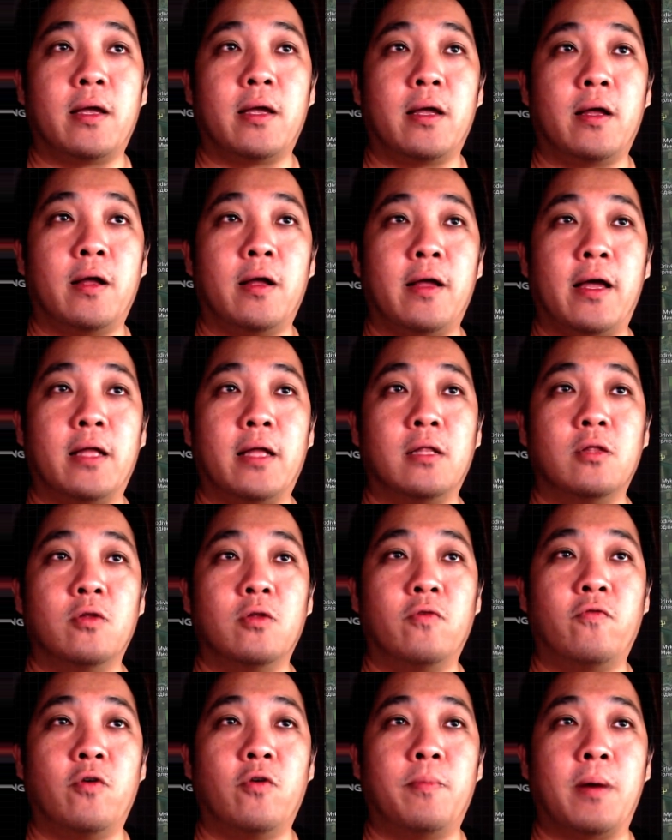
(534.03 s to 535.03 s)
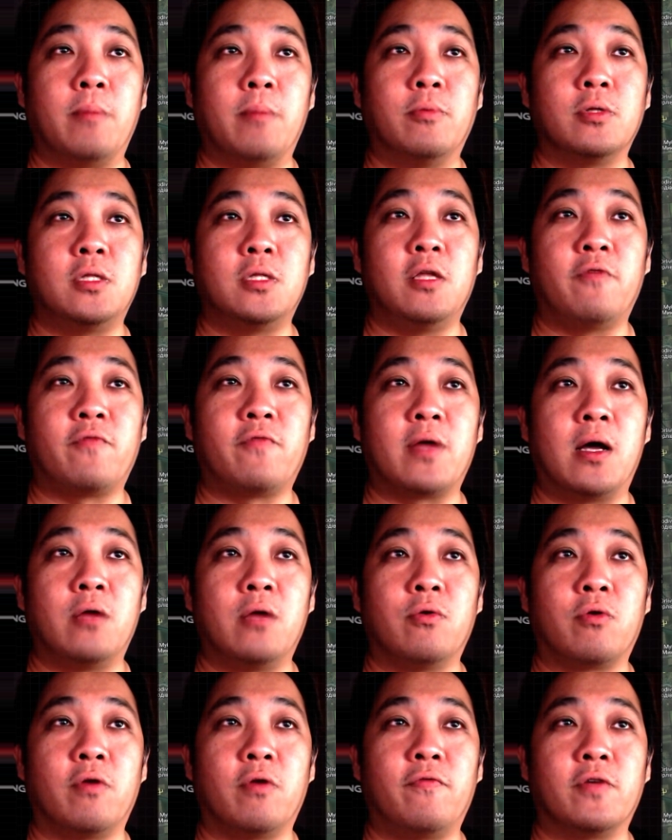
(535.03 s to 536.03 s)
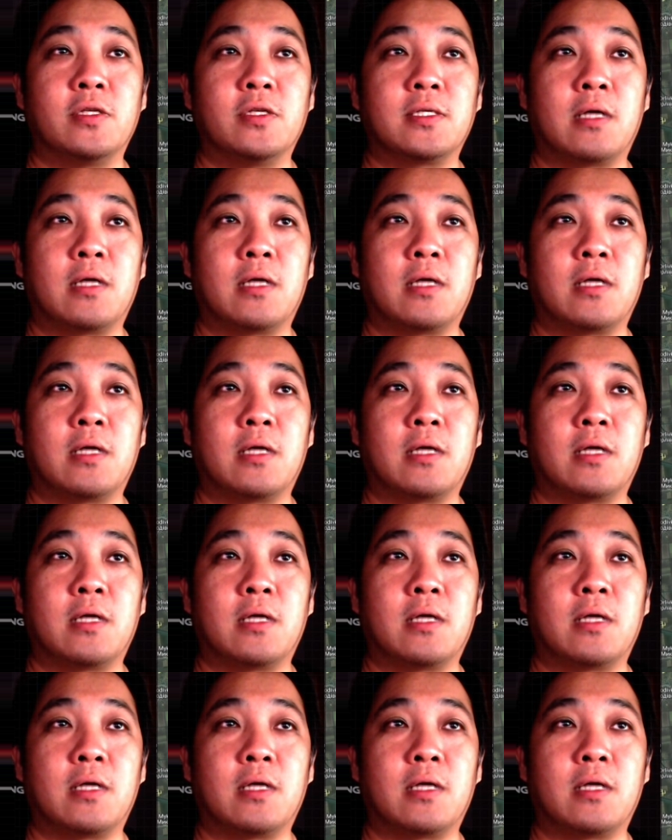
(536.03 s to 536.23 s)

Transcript: At Novobakhmutivka, Ukrainian forces